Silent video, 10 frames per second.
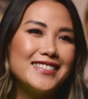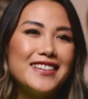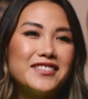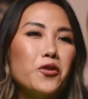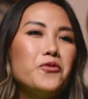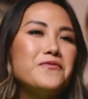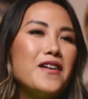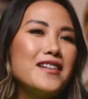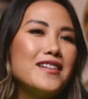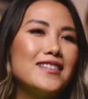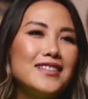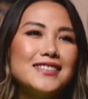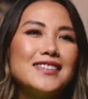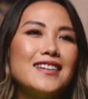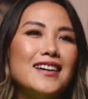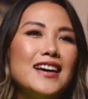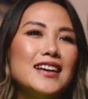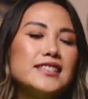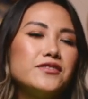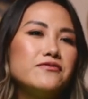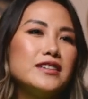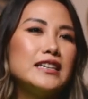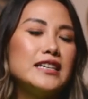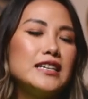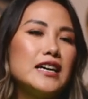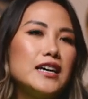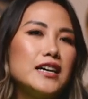it's all fun, and it's a really,